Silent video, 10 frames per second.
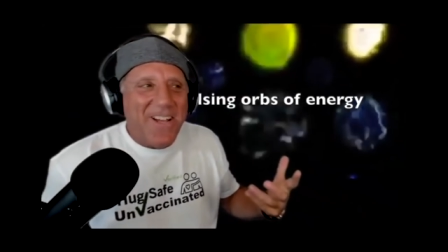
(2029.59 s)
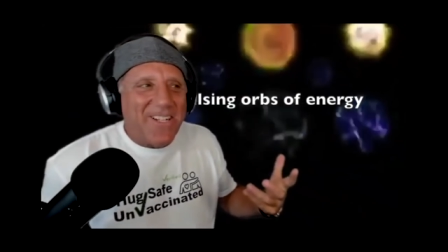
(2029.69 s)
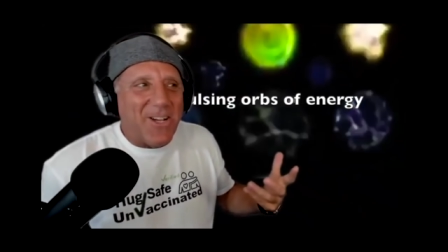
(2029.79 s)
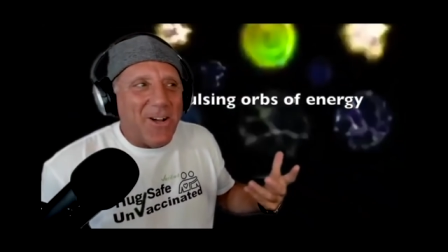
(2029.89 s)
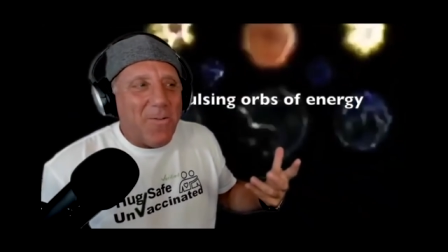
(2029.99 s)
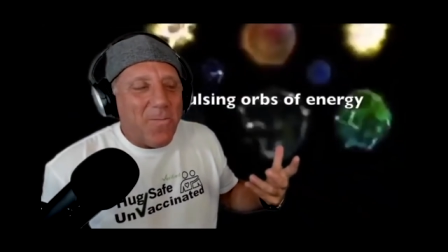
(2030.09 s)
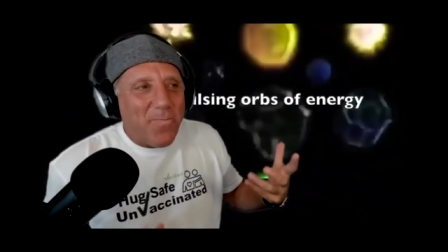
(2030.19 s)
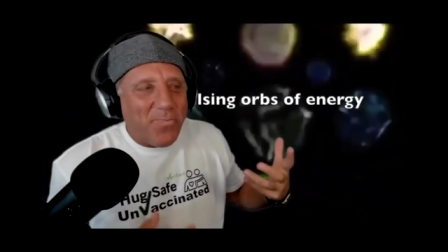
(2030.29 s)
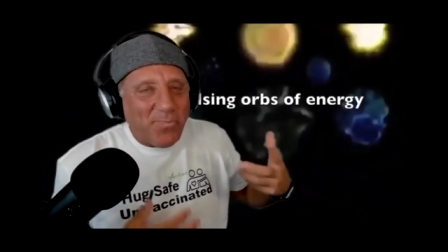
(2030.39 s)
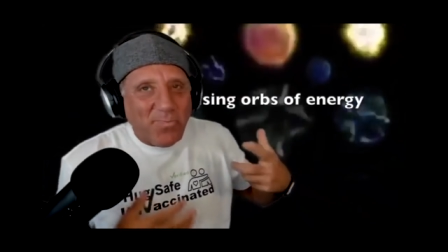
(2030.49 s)
So
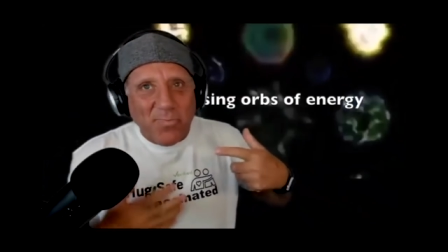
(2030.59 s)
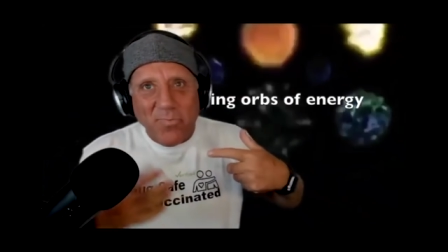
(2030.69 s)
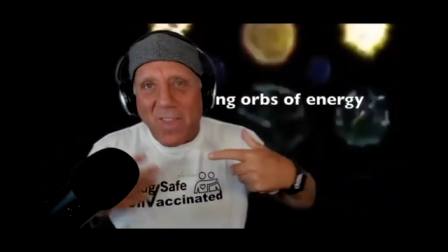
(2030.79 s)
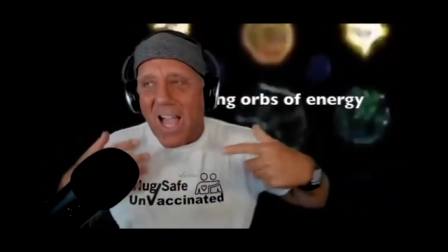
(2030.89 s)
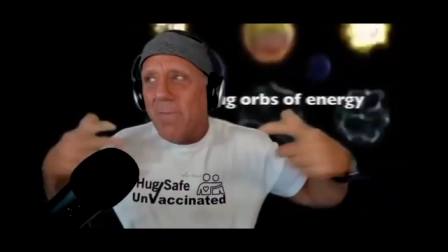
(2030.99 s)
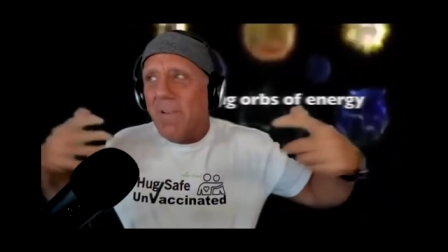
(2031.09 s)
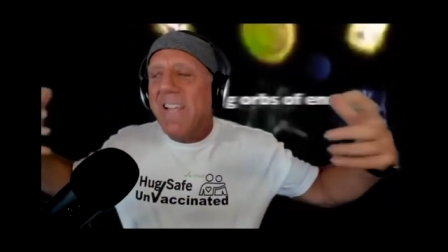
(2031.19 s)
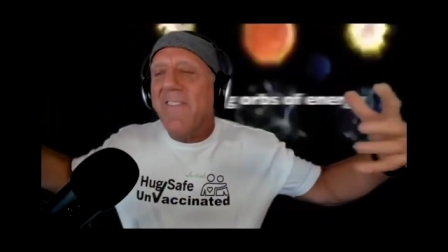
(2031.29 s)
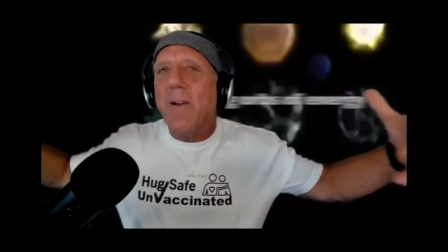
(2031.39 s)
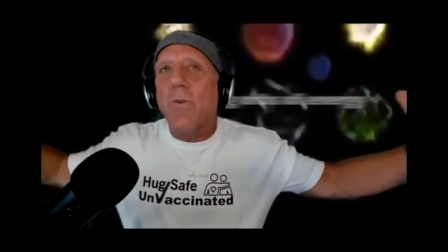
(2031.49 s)
I
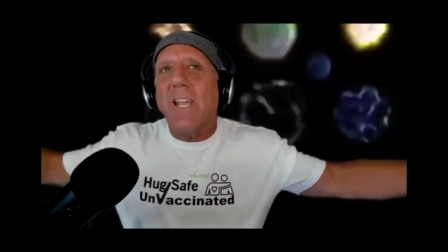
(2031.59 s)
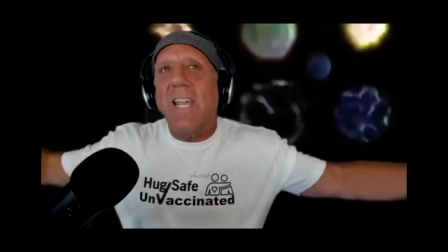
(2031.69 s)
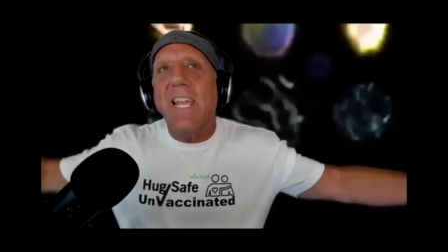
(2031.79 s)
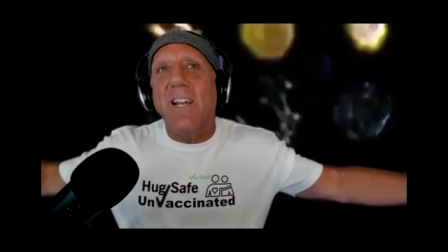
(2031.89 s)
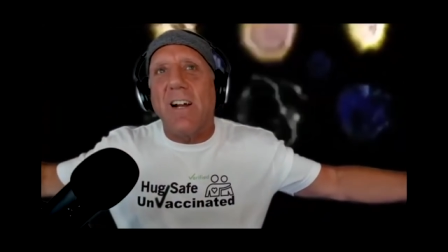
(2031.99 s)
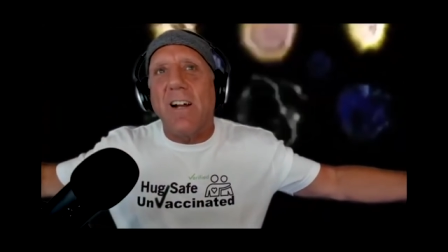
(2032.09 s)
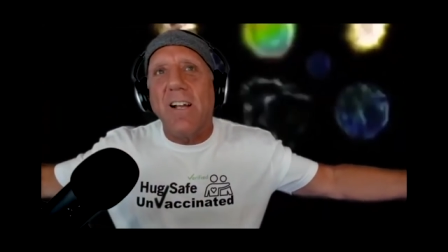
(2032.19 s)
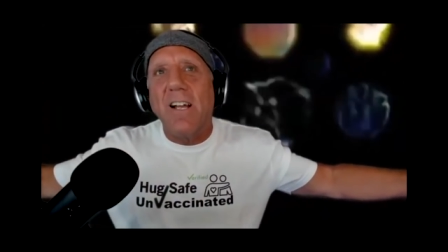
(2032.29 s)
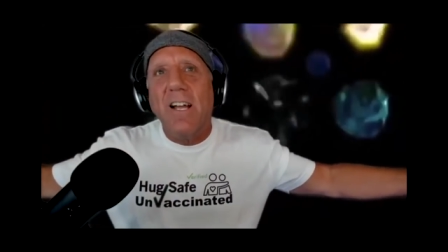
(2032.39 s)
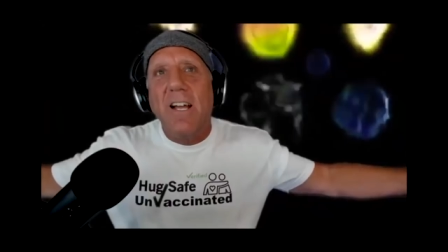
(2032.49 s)
believe that we're here,
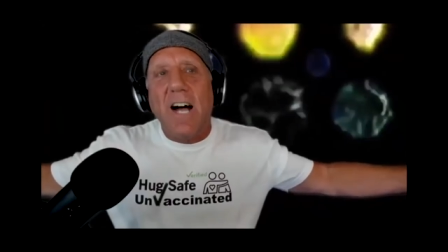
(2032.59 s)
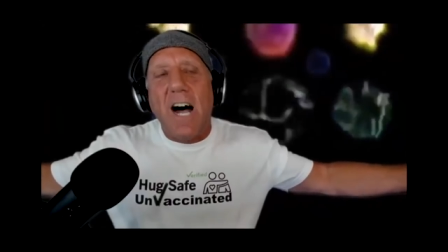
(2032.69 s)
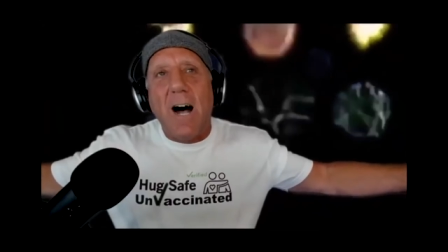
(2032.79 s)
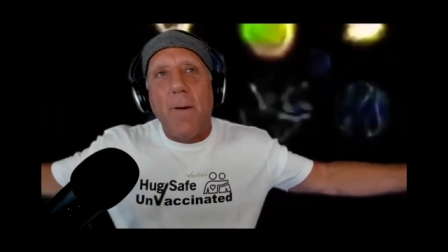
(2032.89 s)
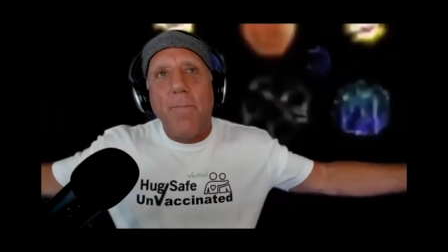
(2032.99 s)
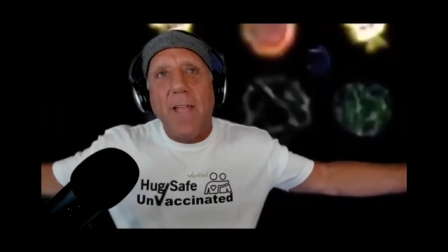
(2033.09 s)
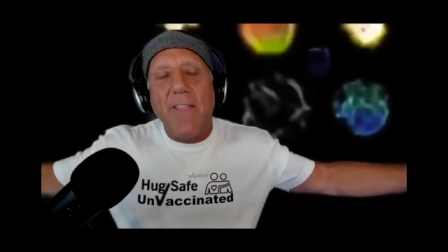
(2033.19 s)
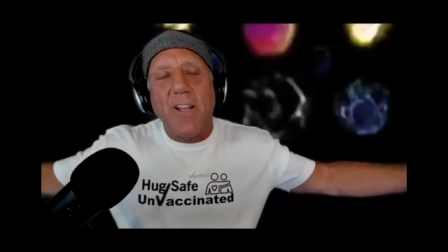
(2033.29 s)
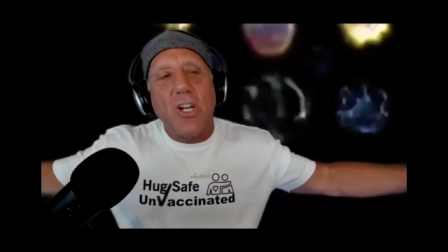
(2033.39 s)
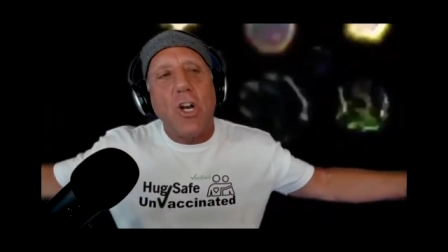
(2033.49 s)
and
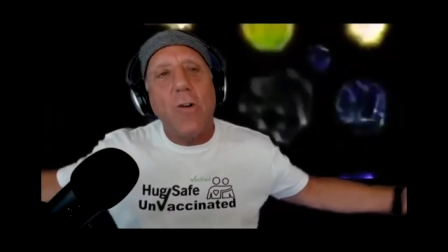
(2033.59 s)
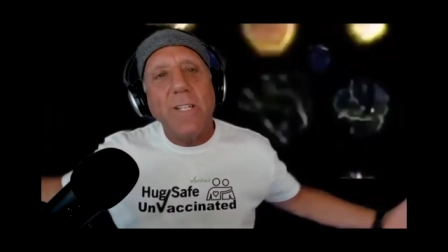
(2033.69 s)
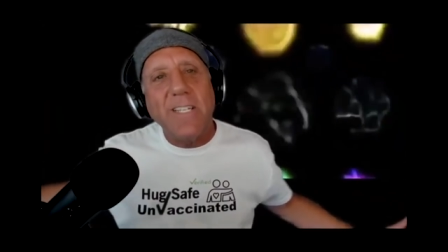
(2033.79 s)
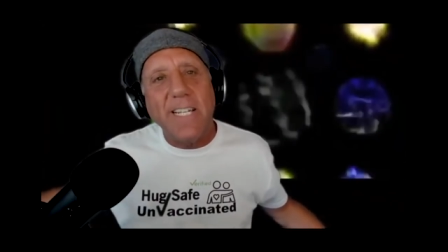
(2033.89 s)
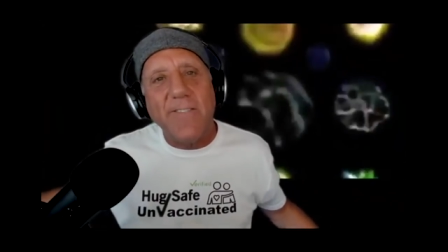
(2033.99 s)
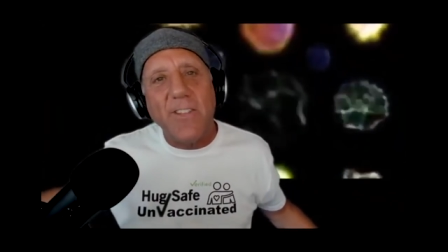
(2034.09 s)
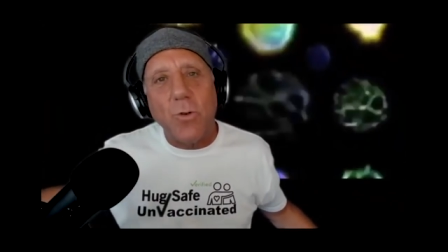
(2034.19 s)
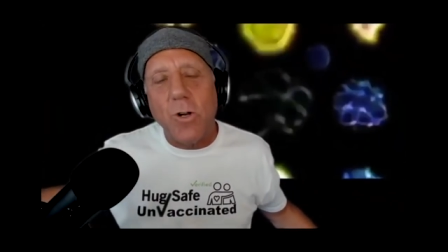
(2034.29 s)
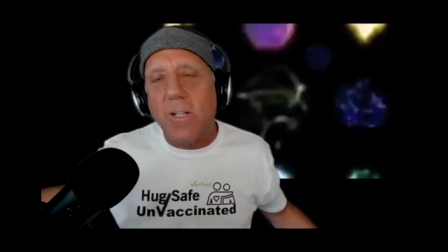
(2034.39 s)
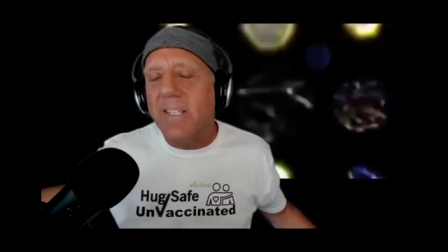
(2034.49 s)
the currency of this
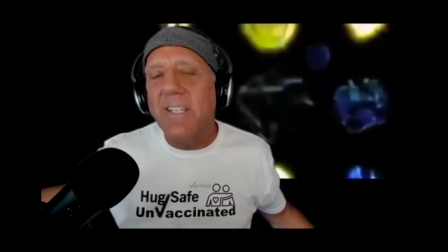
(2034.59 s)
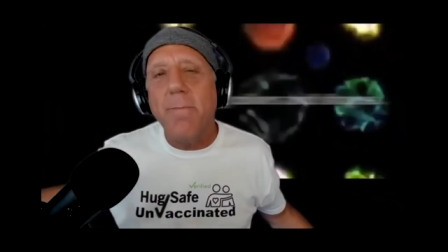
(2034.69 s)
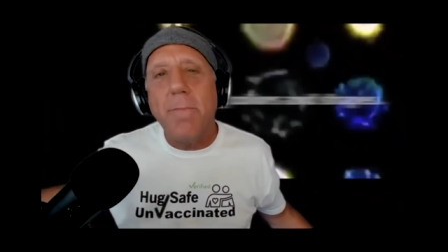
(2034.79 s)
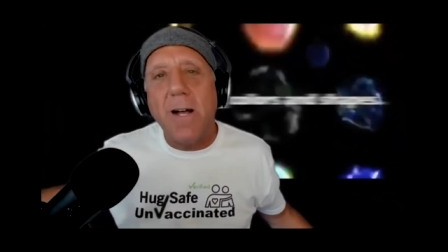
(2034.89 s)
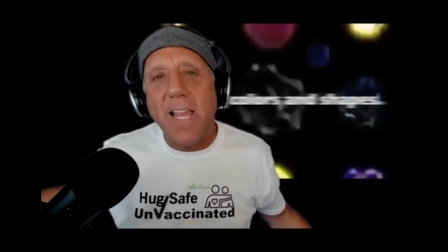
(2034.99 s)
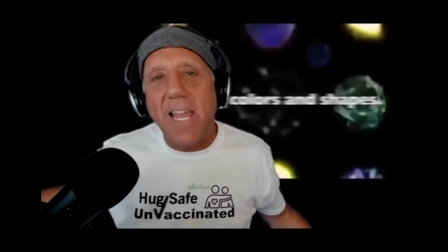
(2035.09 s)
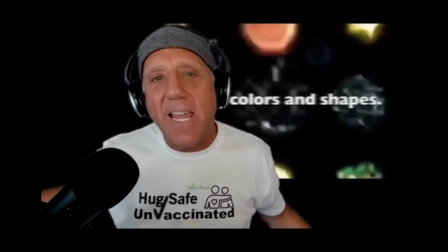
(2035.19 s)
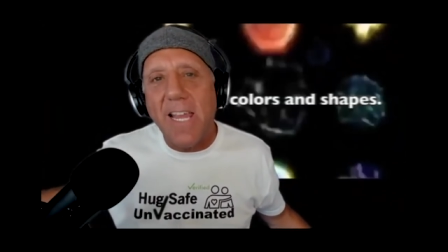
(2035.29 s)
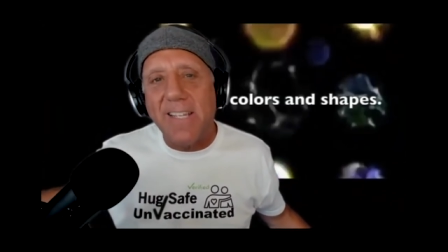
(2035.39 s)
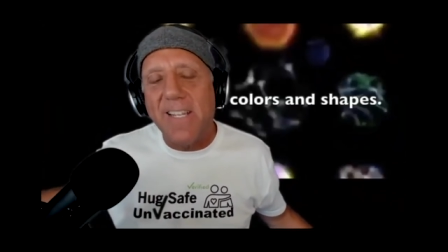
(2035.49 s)
world isn't
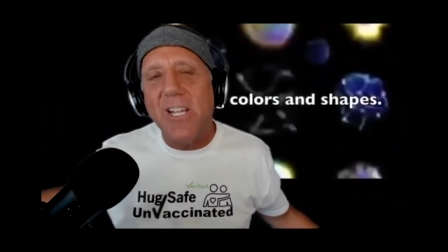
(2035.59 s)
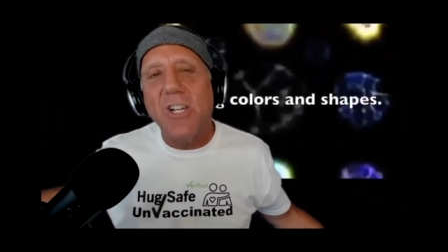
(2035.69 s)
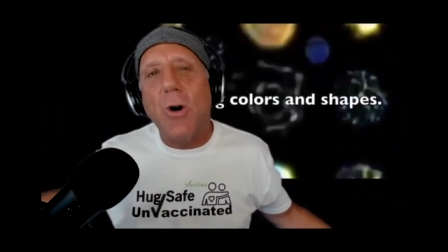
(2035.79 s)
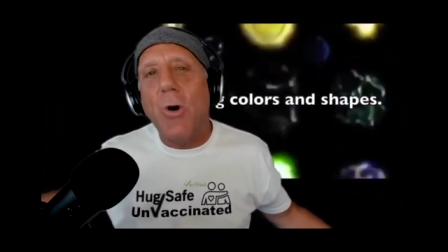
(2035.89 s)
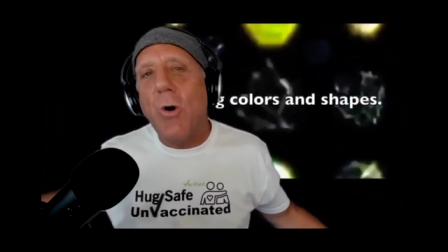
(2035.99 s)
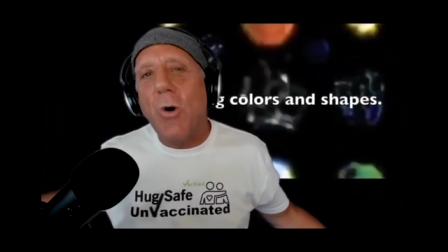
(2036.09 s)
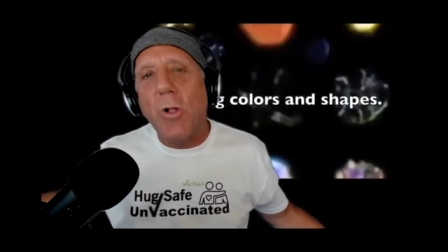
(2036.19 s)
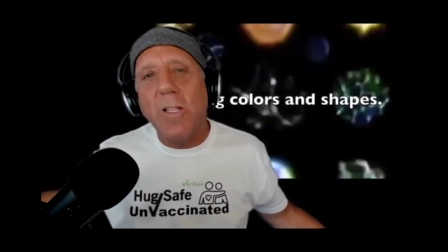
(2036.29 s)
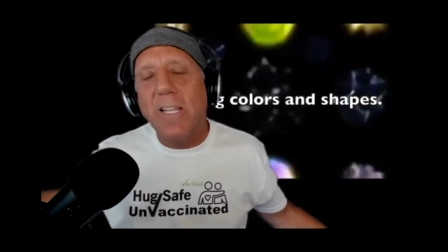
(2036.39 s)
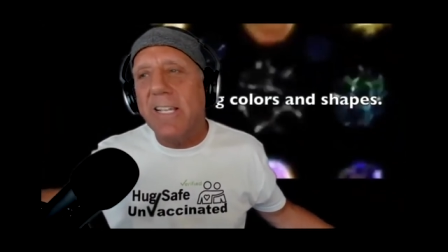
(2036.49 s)
money, isn't
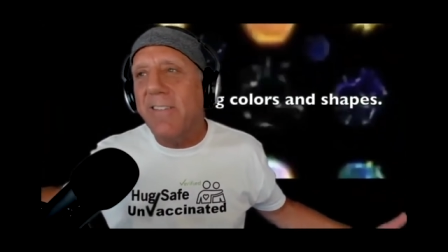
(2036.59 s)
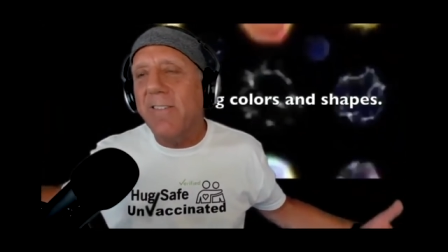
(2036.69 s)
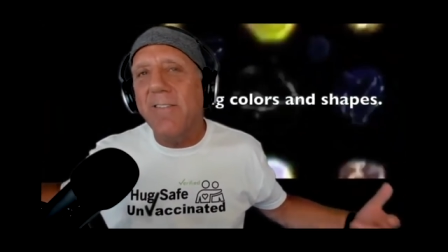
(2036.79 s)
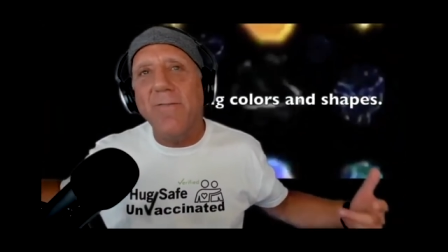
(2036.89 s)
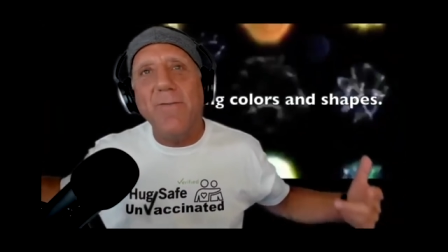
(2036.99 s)
gold, isn't,